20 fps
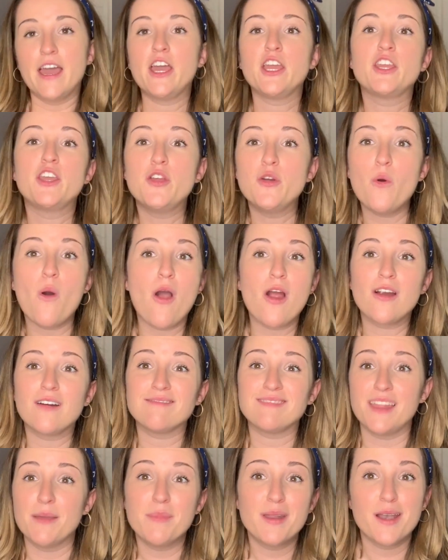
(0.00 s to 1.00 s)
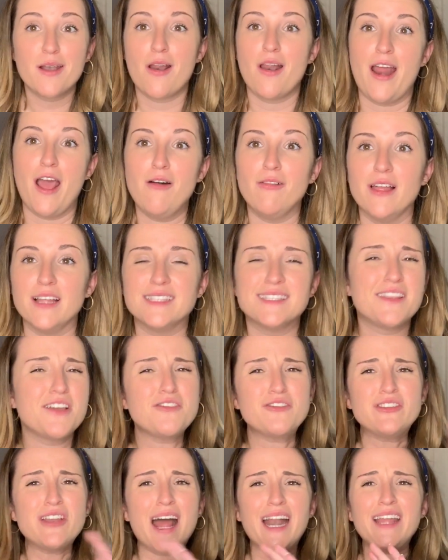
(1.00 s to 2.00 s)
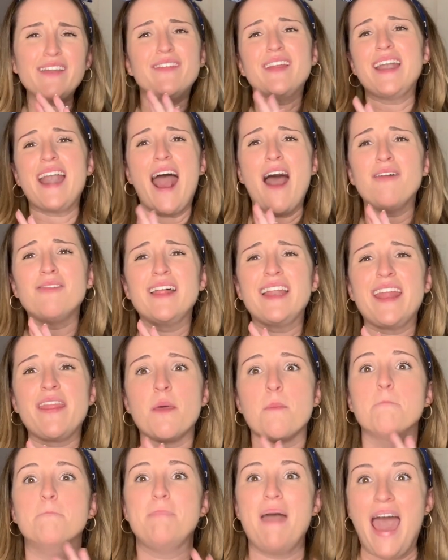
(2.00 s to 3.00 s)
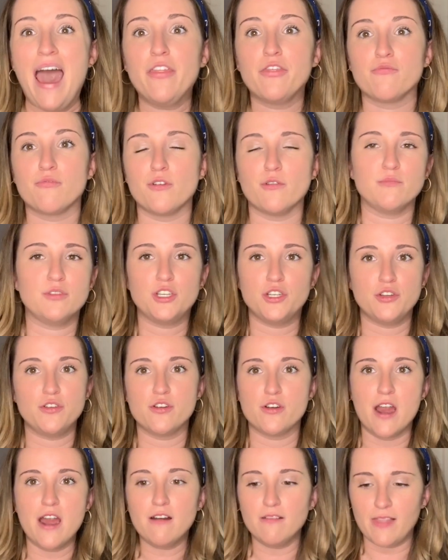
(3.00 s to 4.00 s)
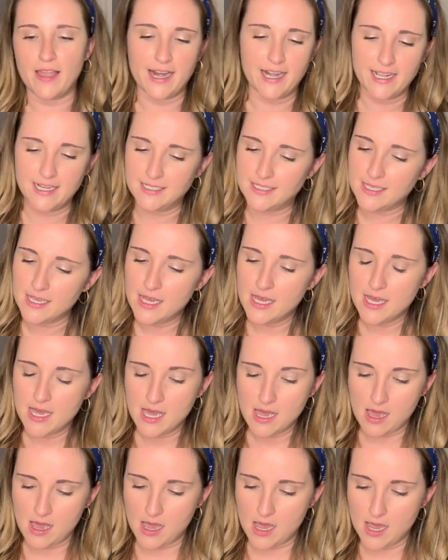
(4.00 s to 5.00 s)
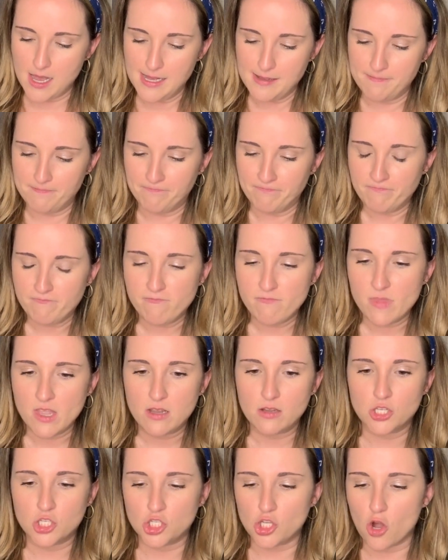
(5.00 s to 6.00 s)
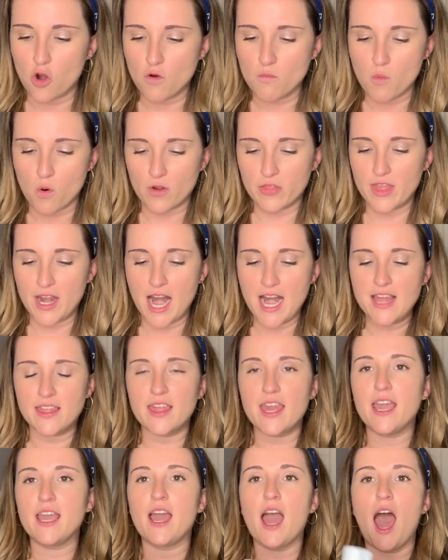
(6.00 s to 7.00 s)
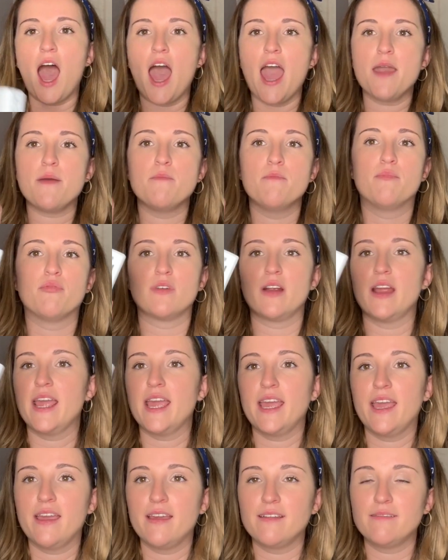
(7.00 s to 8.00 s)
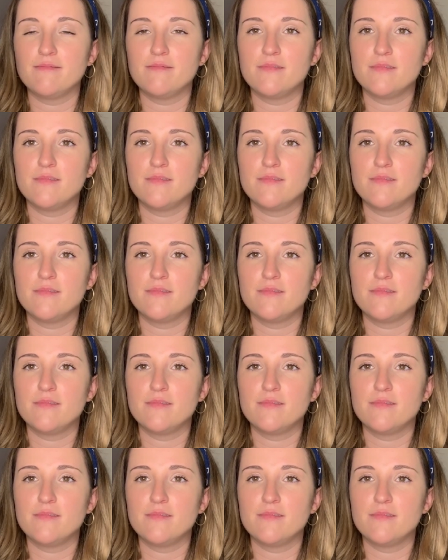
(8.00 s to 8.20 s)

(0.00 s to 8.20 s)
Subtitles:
you are limited on outlets. There's not even an outlet in the bathroom to do your hair, ladies. So more than anything, I mean,